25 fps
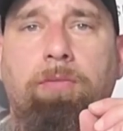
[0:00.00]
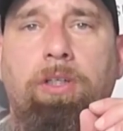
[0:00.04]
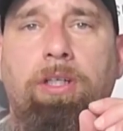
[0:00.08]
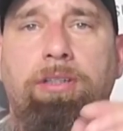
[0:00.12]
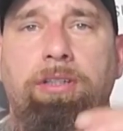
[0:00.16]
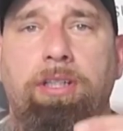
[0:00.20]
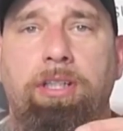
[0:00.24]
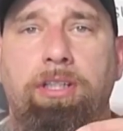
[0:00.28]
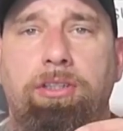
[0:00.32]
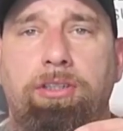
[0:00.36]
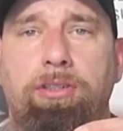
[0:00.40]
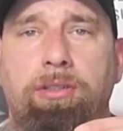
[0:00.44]

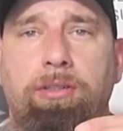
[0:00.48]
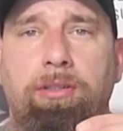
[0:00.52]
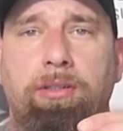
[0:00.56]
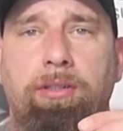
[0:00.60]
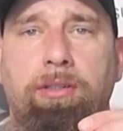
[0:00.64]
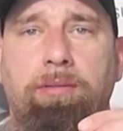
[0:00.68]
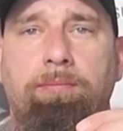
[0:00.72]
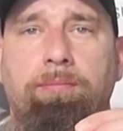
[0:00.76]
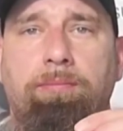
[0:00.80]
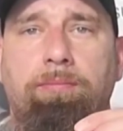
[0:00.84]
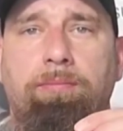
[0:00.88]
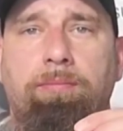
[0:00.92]

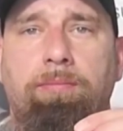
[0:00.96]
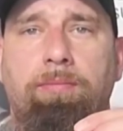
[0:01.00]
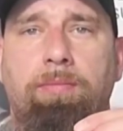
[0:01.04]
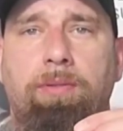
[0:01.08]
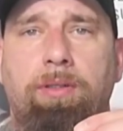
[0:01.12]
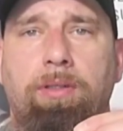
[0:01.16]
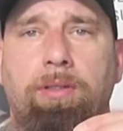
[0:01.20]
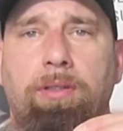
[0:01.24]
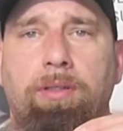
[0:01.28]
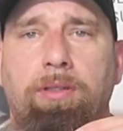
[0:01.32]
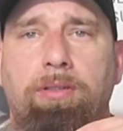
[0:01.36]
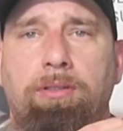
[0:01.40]
Additionally,
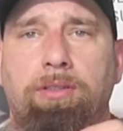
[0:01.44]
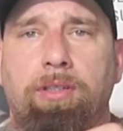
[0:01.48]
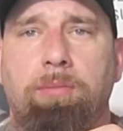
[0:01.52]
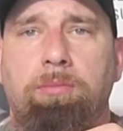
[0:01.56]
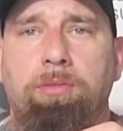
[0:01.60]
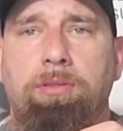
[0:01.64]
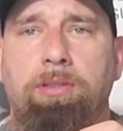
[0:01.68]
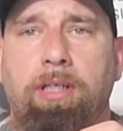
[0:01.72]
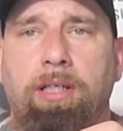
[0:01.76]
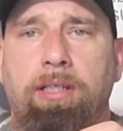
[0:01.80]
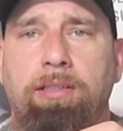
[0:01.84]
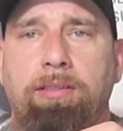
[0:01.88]

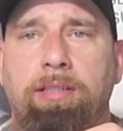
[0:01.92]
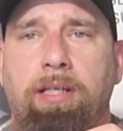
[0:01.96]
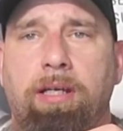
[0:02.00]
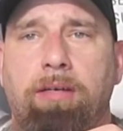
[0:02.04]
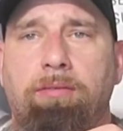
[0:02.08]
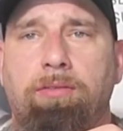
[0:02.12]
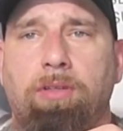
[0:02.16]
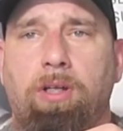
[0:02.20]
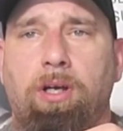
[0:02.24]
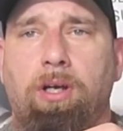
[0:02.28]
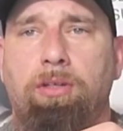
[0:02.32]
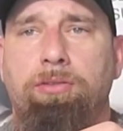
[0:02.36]
some states
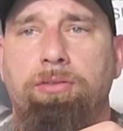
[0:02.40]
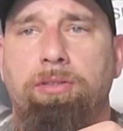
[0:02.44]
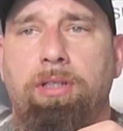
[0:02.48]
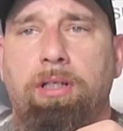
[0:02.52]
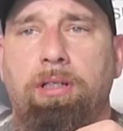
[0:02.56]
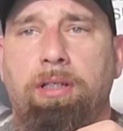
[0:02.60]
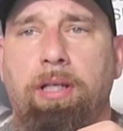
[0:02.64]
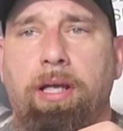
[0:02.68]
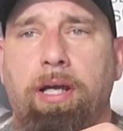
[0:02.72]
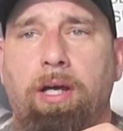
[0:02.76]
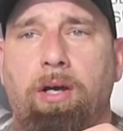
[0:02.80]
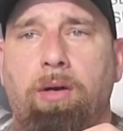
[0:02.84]
have laws that
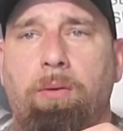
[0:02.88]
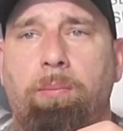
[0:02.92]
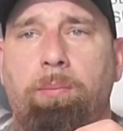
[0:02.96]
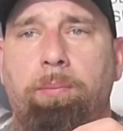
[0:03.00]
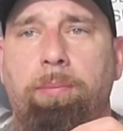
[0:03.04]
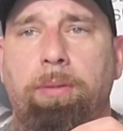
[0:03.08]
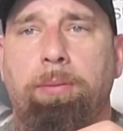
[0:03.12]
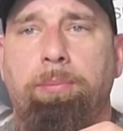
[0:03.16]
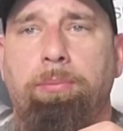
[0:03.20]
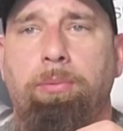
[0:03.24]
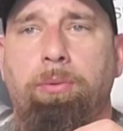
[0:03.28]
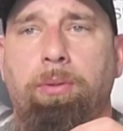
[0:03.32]
allow
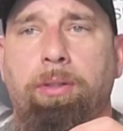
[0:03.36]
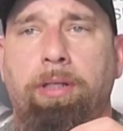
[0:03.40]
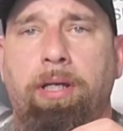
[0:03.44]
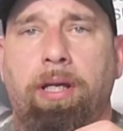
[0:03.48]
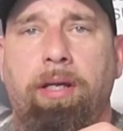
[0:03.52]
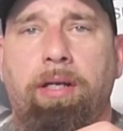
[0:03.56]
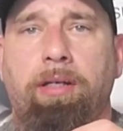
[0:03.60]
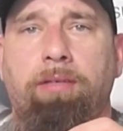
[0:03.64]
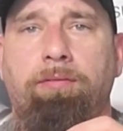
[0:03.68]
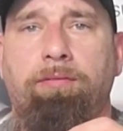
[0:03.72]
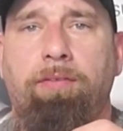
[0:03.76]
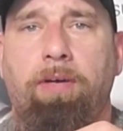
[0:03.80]
people
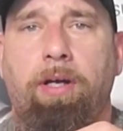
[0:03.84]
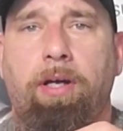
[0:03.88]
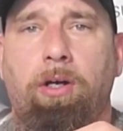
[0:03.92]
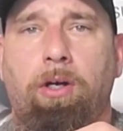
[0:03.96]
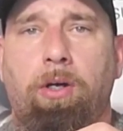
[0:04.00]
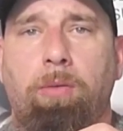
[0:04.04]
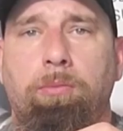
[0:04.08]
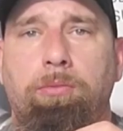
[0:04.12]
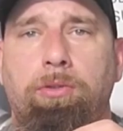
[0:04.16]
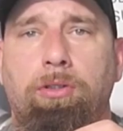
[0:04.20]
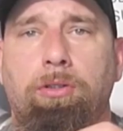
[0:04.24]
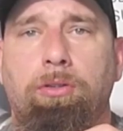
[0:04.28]
carrying
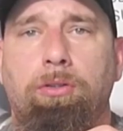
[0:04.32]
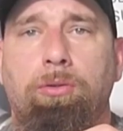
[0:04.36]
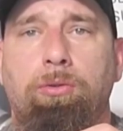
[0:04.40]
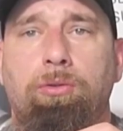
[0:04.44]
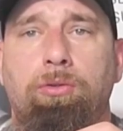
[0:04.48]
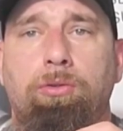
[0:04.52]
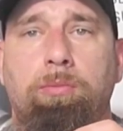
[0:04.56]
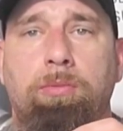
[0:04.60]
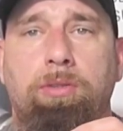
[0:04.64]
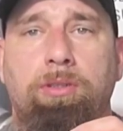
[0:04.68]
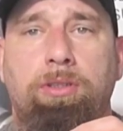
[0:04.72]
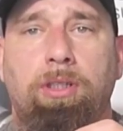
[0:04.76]
firearms to
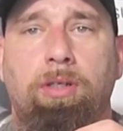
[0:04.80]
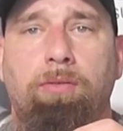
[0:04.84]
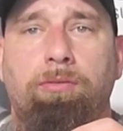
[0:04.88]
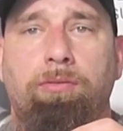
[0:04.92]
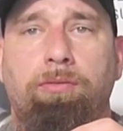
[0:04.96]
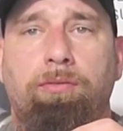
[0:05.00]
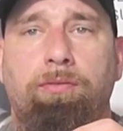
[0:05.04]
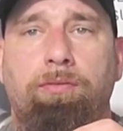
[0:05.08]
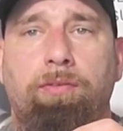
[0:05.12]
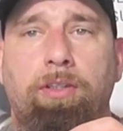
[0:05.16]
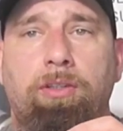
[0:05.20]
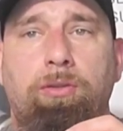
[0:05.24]
use them in
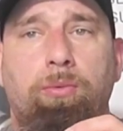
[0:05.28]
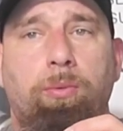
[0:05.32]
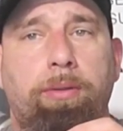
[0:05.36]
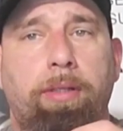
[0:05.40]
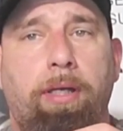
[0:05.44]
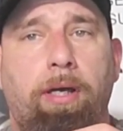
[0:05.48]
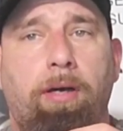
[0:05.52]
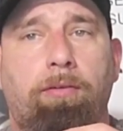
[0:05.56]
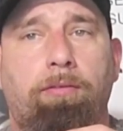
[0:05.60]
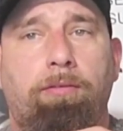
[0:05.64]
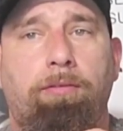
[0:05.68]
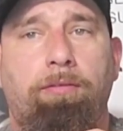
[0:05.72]
self-defense
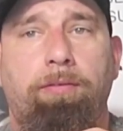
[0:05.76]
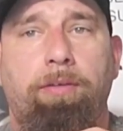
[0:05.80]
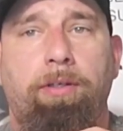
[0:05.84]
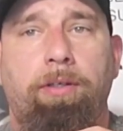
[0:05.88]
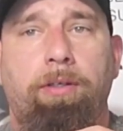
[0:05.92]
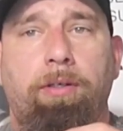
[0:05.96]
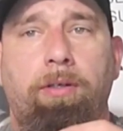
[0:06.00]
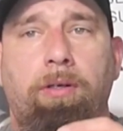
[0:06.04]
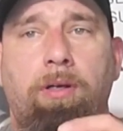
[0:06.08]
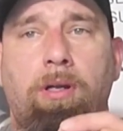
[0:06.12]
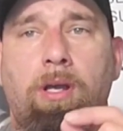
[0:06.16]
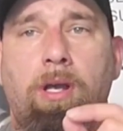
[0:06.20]
without
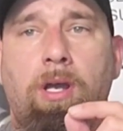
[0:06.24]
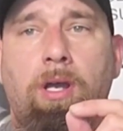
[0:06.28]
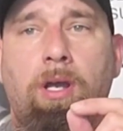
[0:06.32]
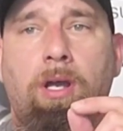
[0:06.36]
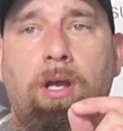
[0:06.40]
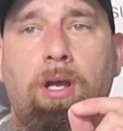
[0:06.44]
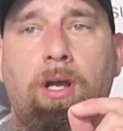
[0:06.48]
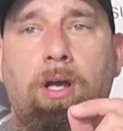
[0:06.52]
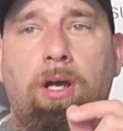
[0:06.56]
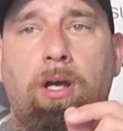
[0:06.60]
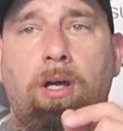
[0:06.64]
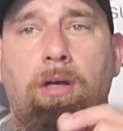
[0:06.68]
fear
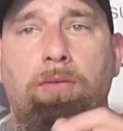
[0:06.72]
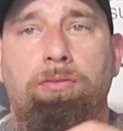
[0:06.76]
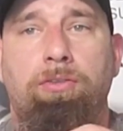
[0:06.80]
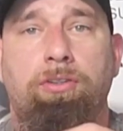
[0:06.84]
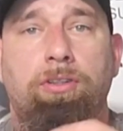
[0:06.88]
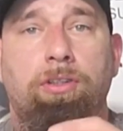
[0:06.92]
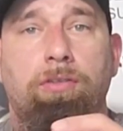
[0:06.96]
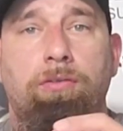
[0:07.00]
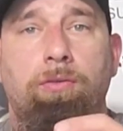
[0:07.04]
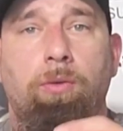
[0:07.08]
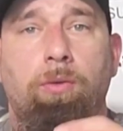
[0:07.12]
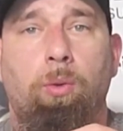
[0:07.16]
of
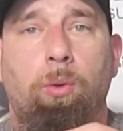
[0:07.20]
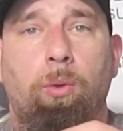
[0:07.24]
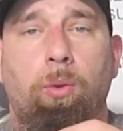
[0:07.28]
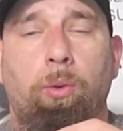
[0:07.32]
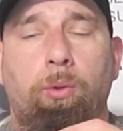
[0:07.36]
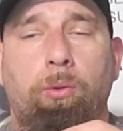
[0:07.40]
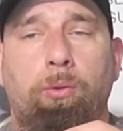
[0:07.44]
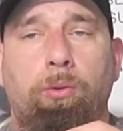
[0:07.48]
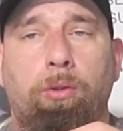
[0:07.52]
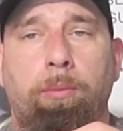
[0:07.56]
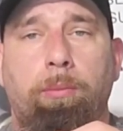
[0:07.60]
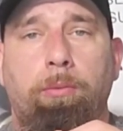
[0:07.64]
civil
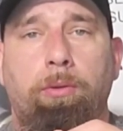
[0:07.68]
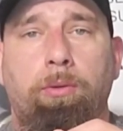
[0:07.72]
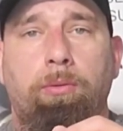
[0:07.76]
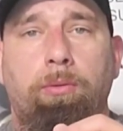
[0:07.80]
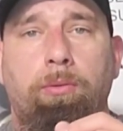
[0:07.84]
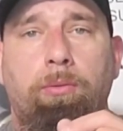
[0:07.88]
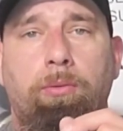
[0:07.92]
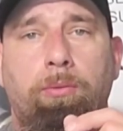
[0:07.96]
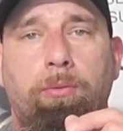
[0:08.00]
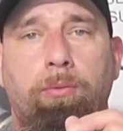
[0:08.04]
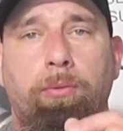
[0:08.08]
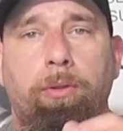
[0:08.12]
or
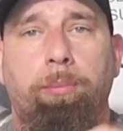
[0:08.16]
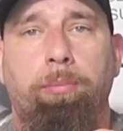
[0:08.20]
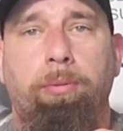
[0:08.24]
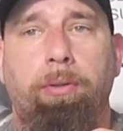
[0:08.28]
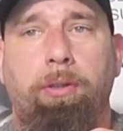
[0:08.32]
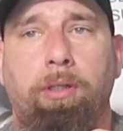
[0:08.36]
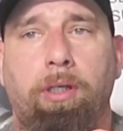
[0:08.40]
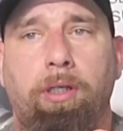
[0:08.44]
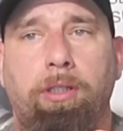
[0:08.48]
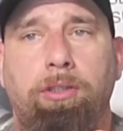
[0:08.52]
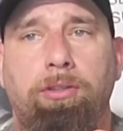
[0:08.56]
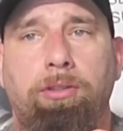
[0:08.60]
criminal
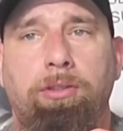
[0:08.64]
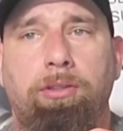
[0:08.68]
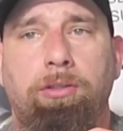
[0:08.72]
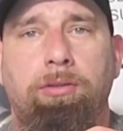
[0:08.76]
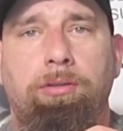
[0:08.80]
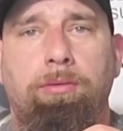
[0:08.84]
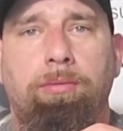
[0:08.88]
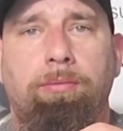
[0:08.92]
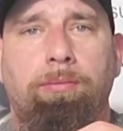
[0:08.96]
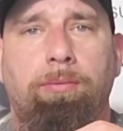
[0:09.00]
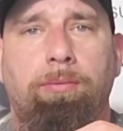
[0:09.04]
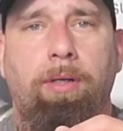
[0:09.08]

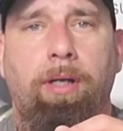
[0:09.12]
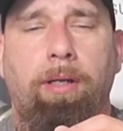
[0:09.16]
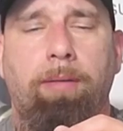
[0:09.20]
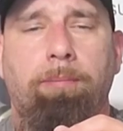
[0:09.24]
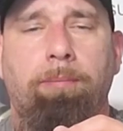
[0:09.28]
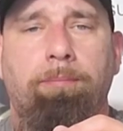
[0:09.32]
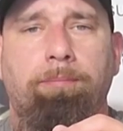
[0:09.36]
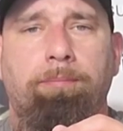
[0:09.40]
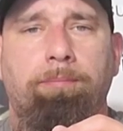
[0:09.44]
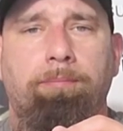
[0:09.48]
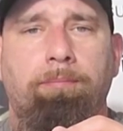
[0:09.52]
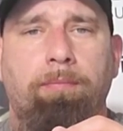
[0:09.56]
repercussions, right?